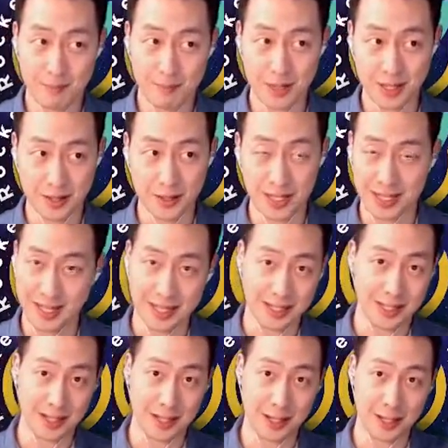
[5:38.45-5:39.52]
deal, like get
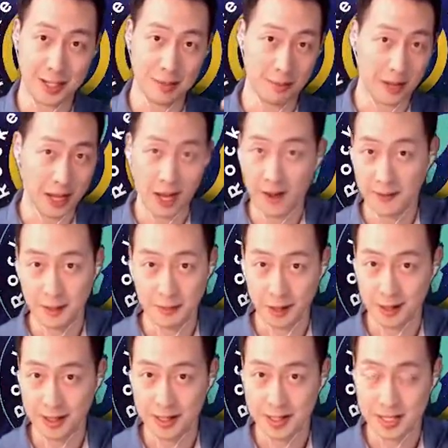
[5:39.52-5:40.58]
the supply off the
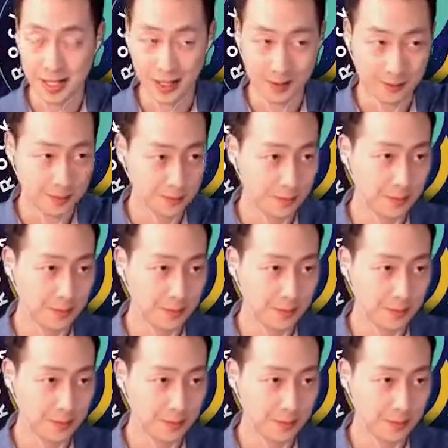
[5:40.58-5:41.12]
market to sell.